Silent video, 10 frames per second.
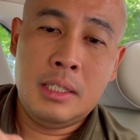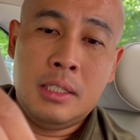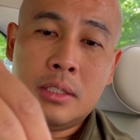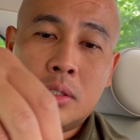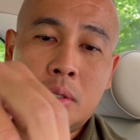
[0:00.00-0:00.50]

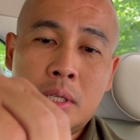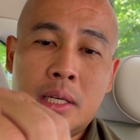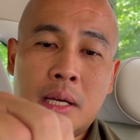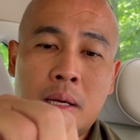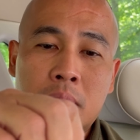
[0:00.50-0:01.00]
So
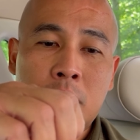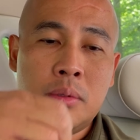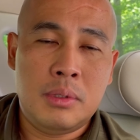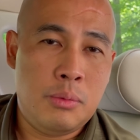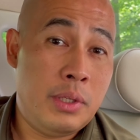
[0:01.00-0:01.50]
yeah,
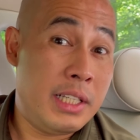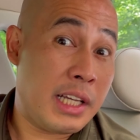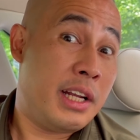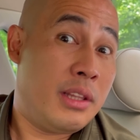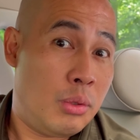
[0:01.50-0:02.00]
we
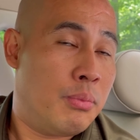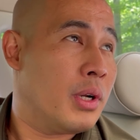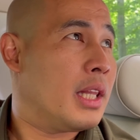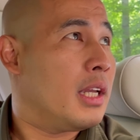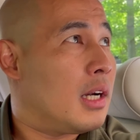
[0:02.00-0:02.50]
decided to put
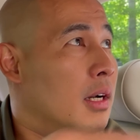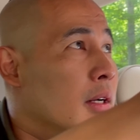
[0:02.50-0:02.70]
it here.